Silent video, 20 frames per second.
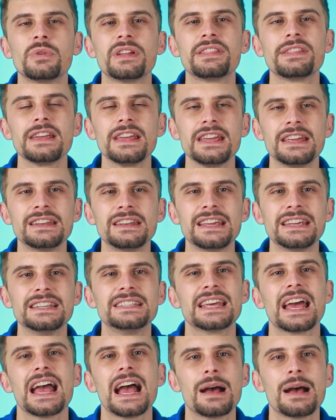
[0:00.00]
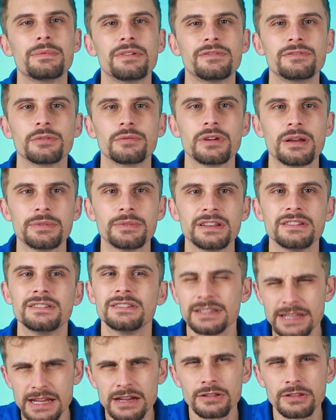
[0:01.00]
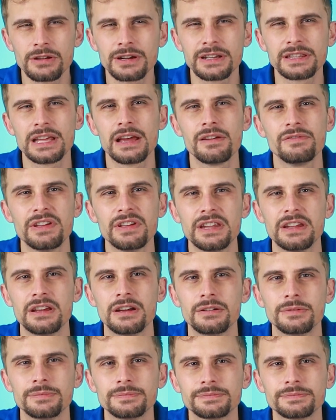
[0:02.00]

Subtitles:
within a tab of the ribbon. Take a look at that video.